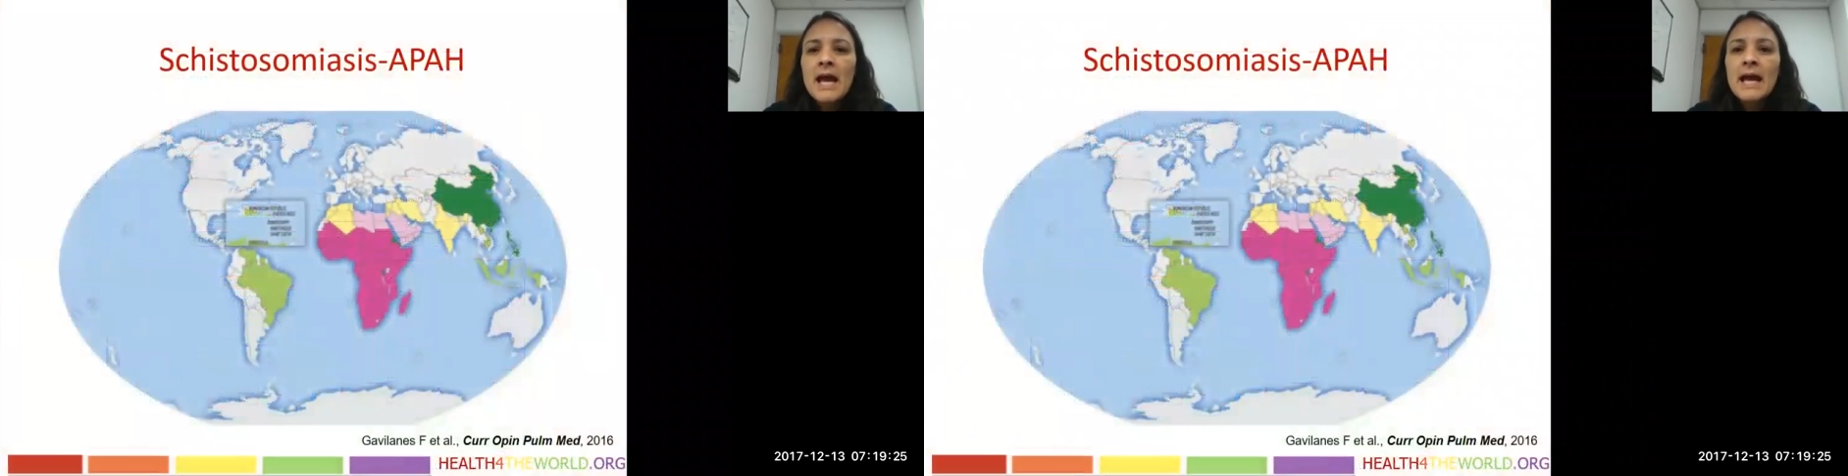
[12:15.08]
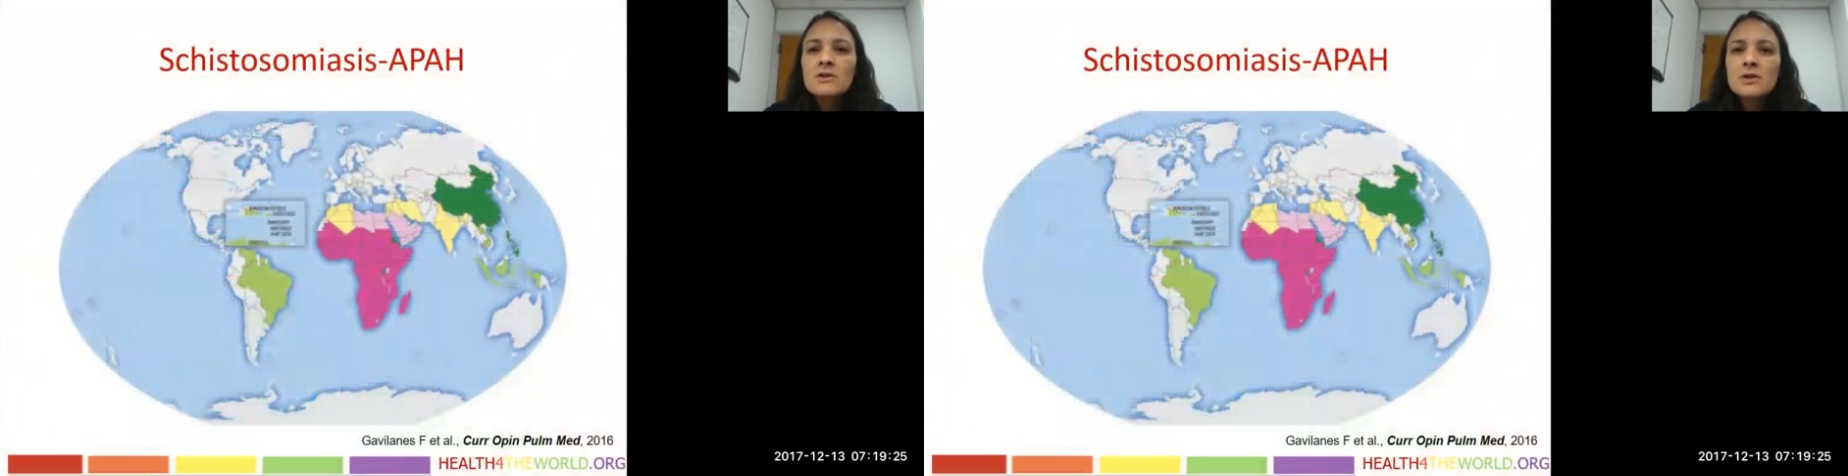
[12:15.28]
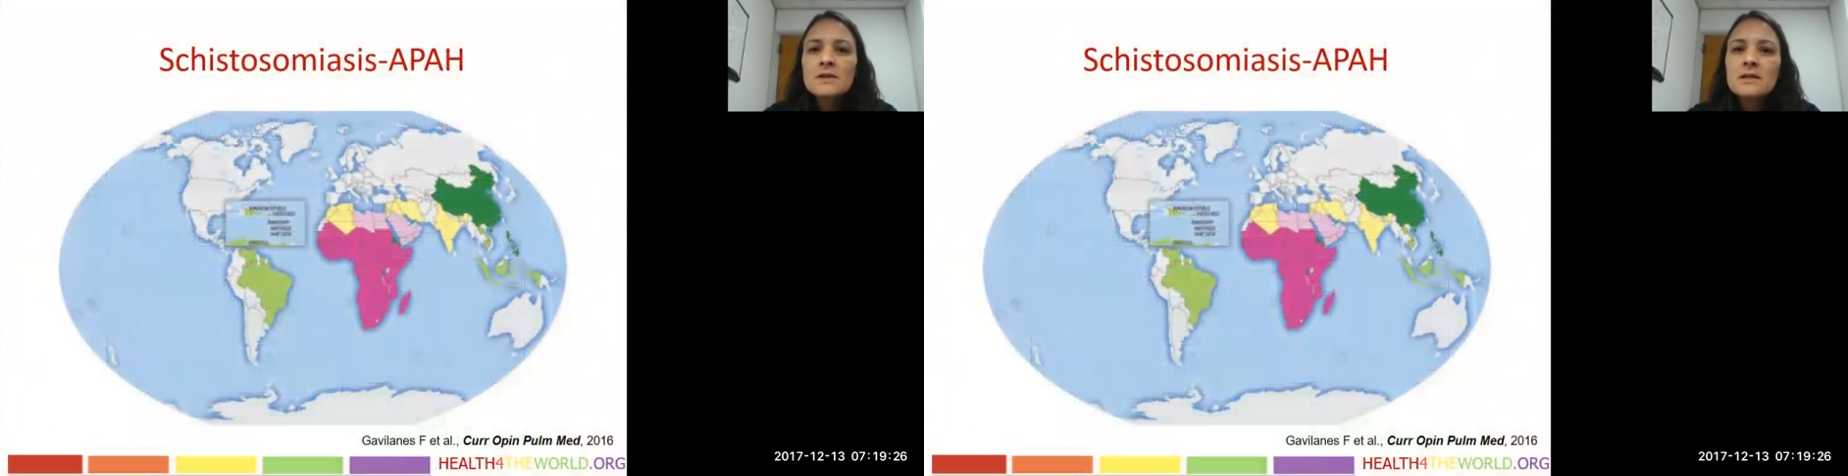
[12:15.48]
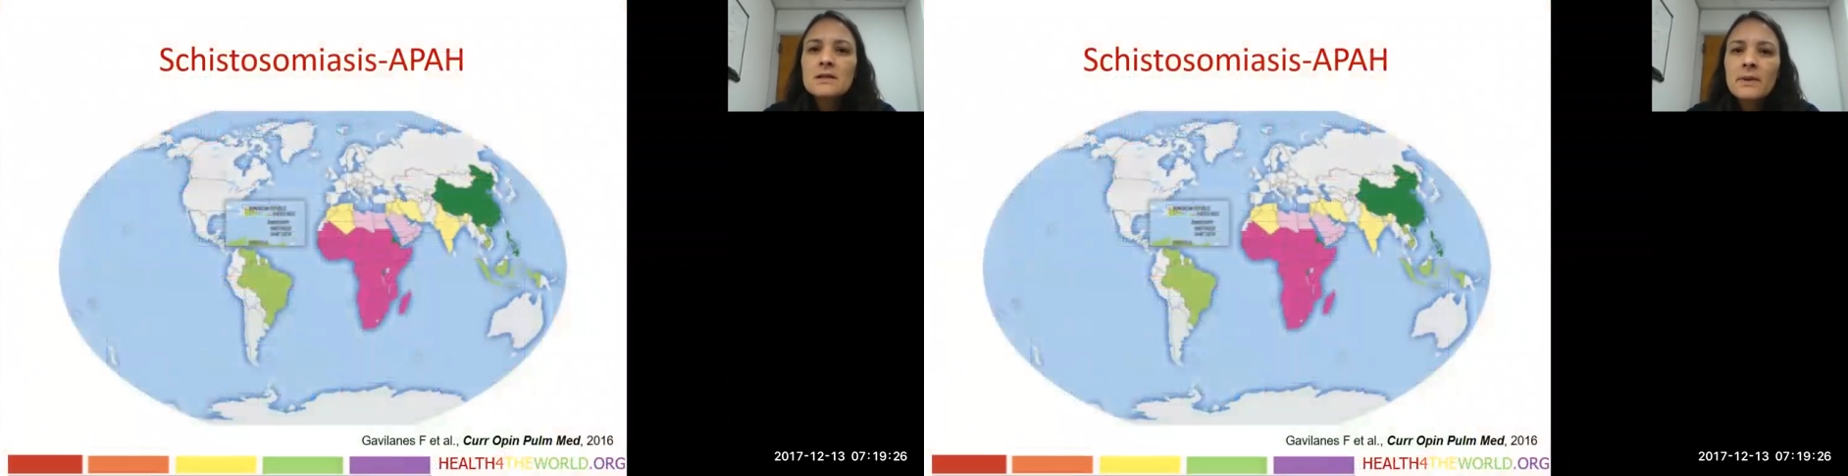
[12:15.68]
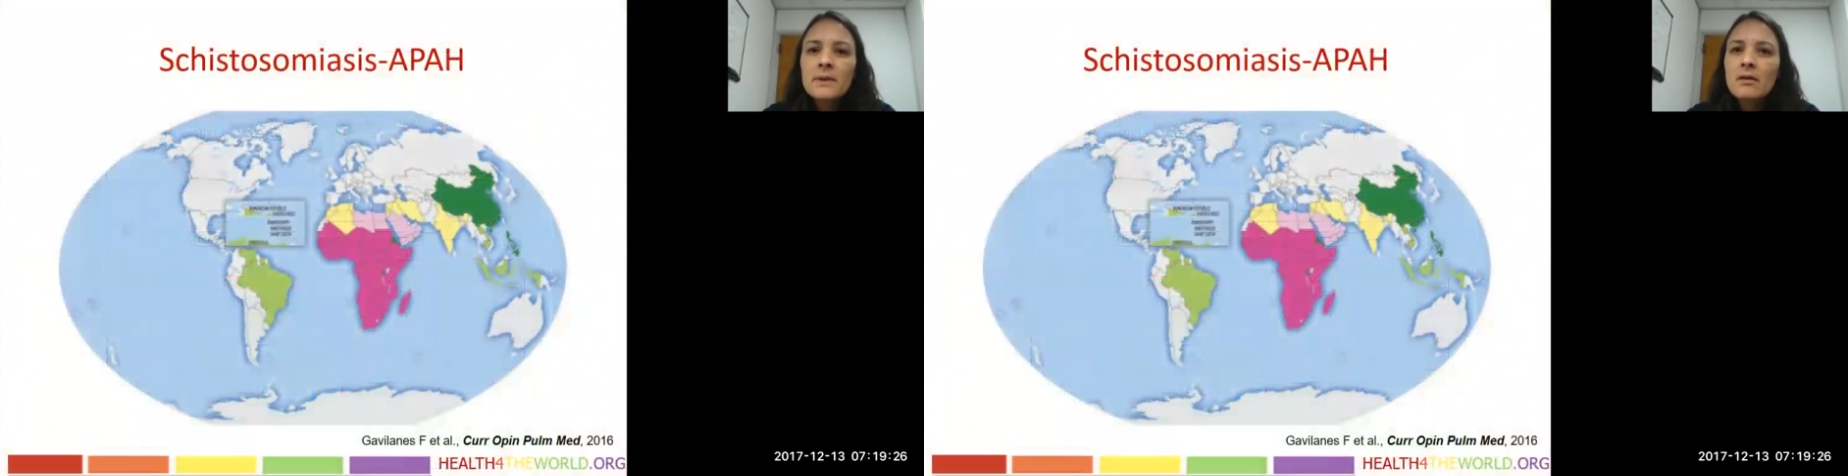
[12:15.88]
And just a
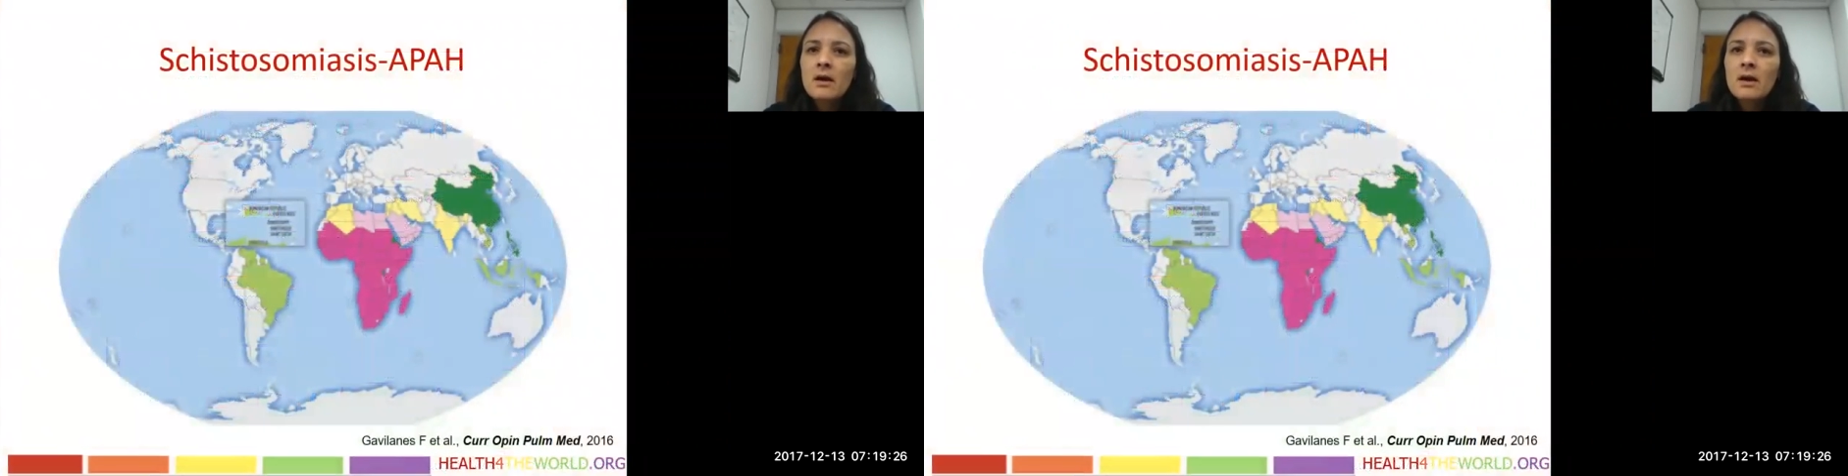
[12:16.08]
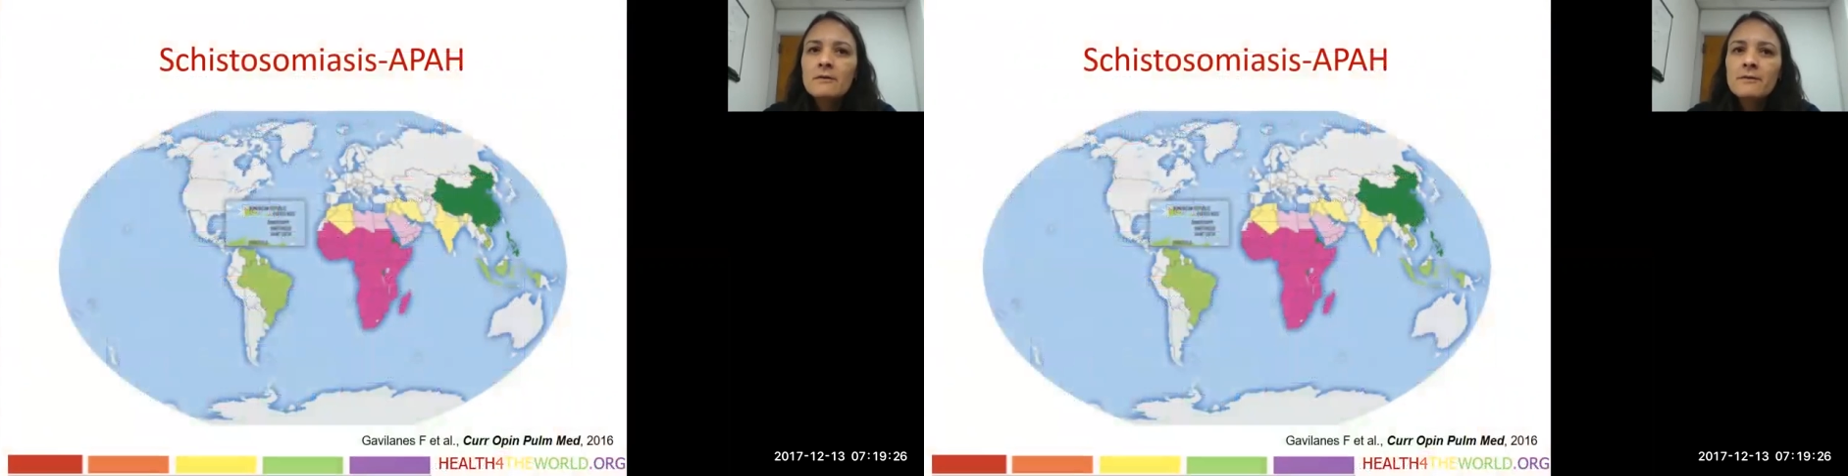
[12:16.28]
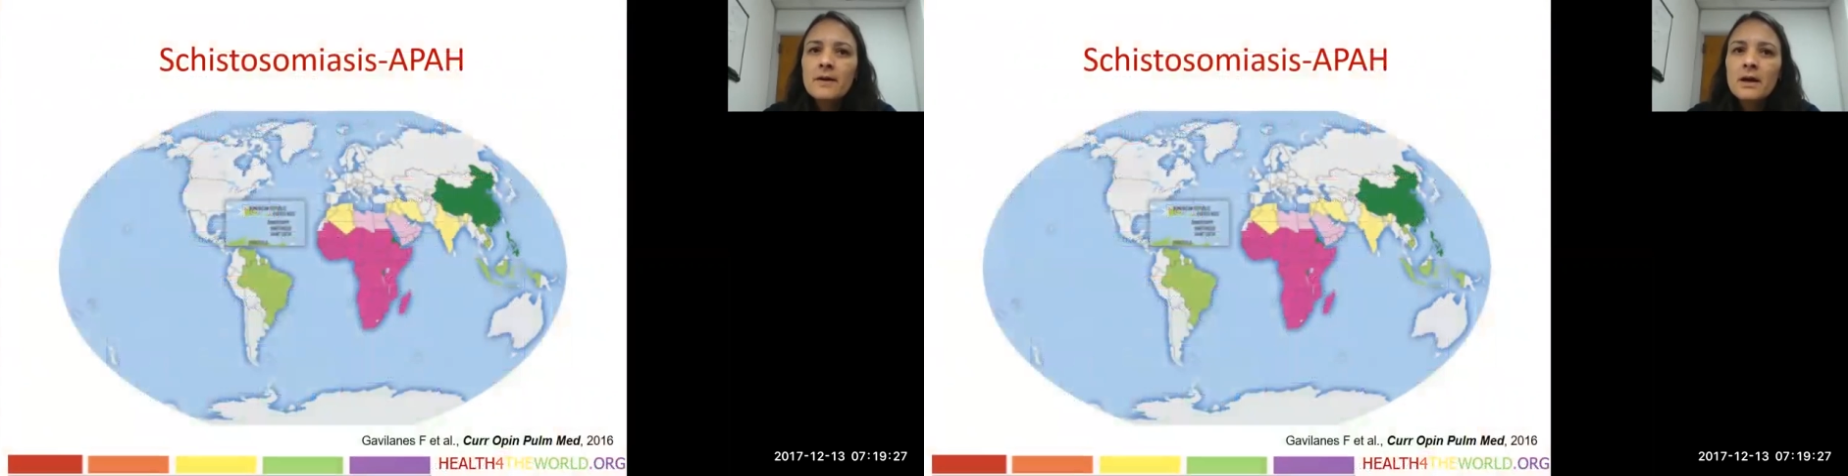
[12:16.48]
bit of